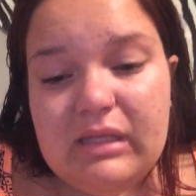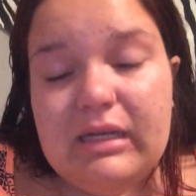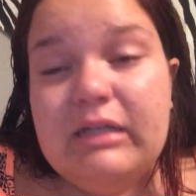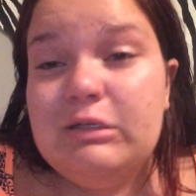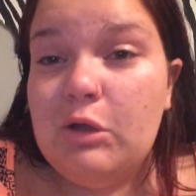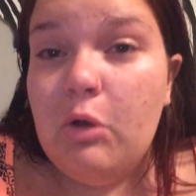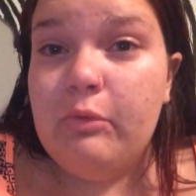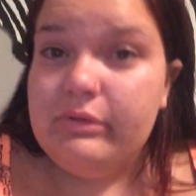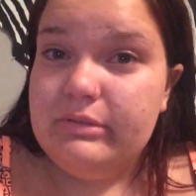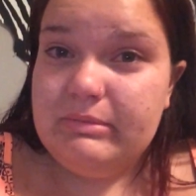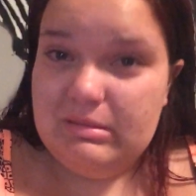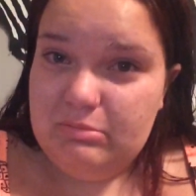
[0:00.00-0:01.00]
And I know
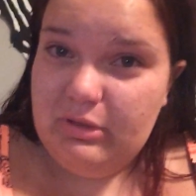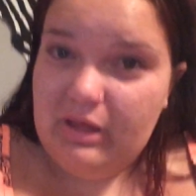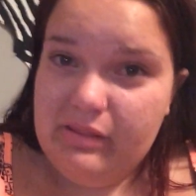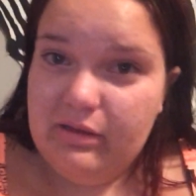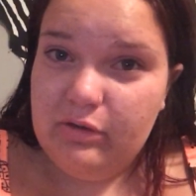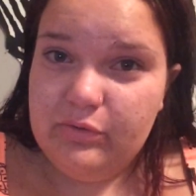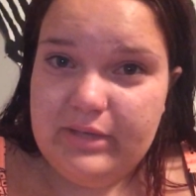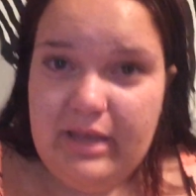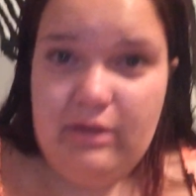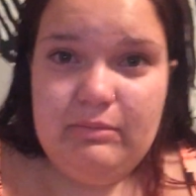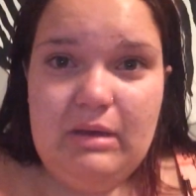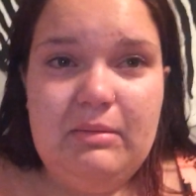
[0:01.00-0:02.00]
there's people out there who
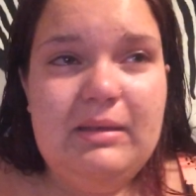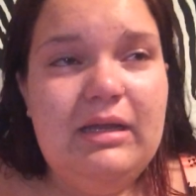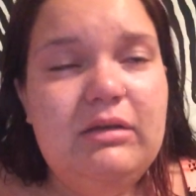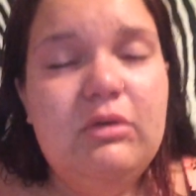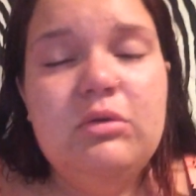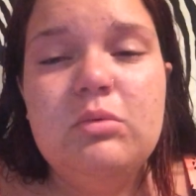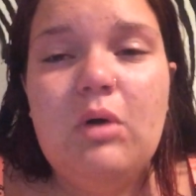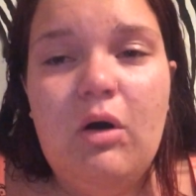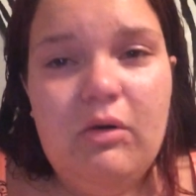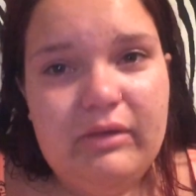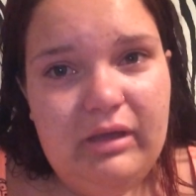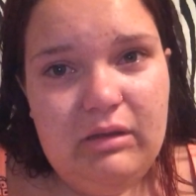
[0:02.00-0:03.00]
care about me. I know you
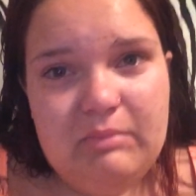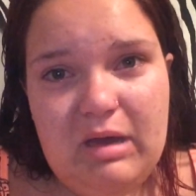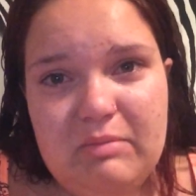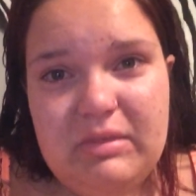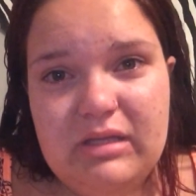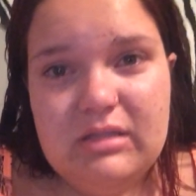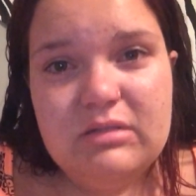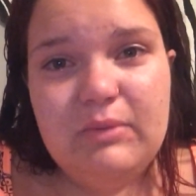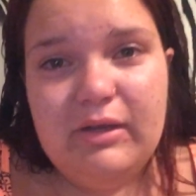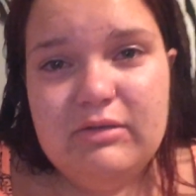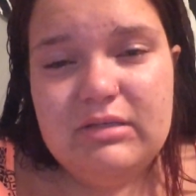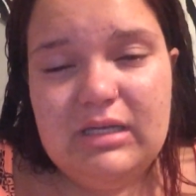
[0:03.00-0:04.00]
all care about me. And that's
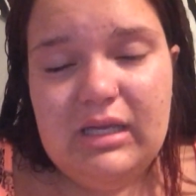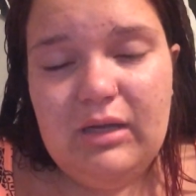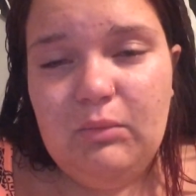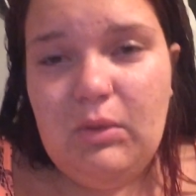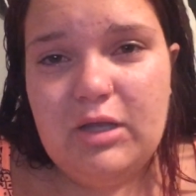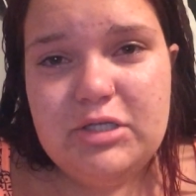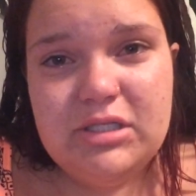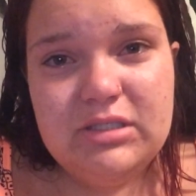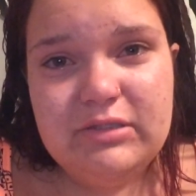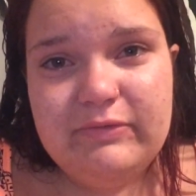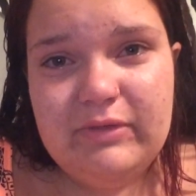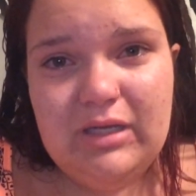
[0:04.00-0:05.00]
why you're sitting here watching
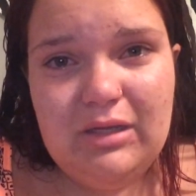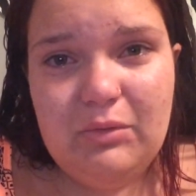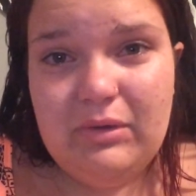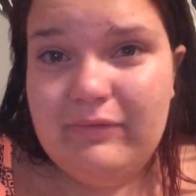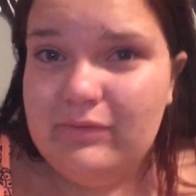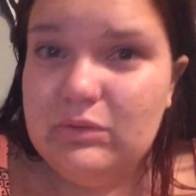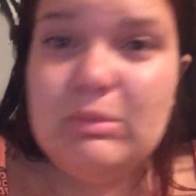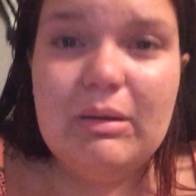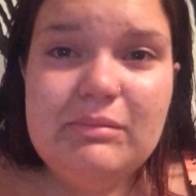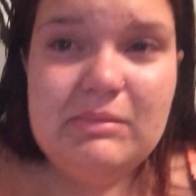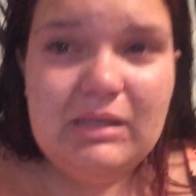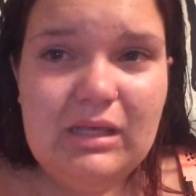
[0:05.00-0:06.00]
this video, even though it's
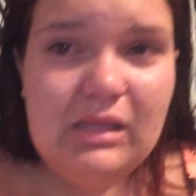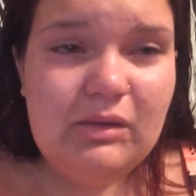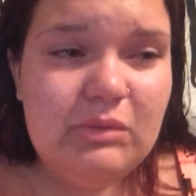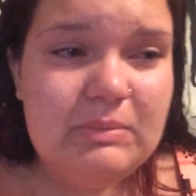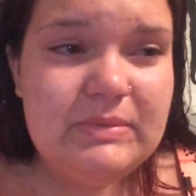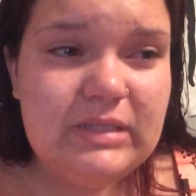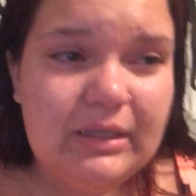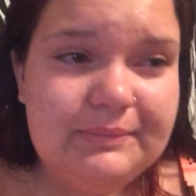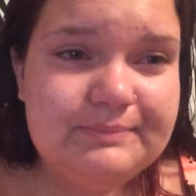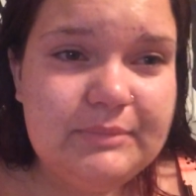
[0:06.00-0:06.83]
probably making you upset.